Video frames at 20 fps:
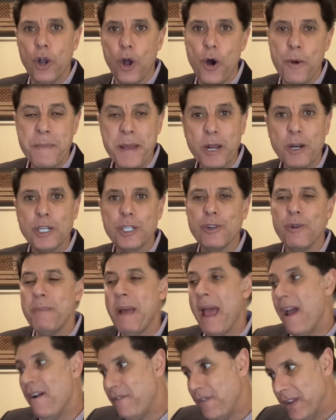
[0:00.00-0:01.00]
lawmakers from
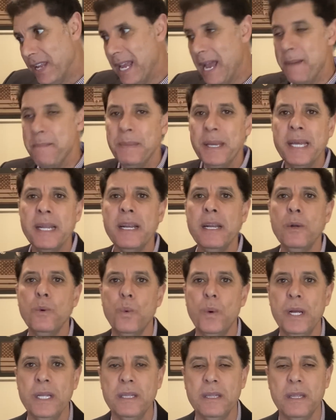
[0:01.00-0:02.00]
Africa
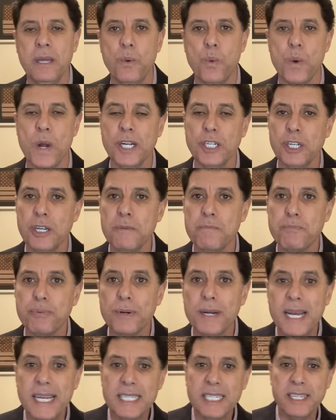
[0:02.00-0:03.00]
meeting with the Russian
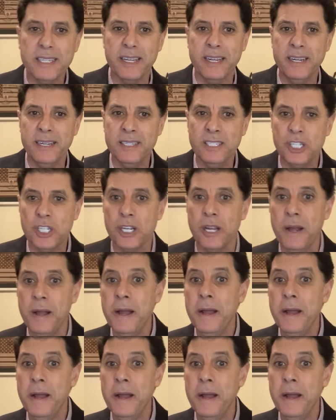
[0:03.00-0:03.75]
president,